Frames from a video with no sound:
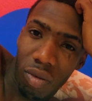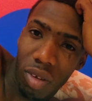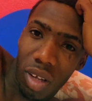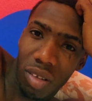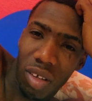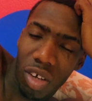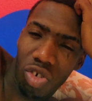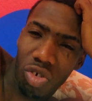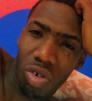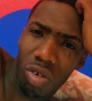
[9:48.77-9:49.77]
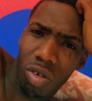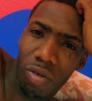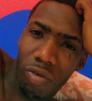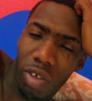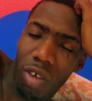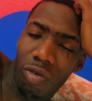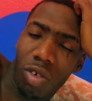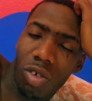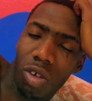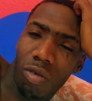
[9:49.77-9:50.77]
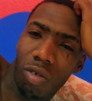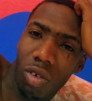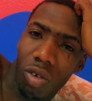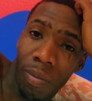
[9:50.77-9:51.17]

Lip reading: that texture and flavor and stuff. So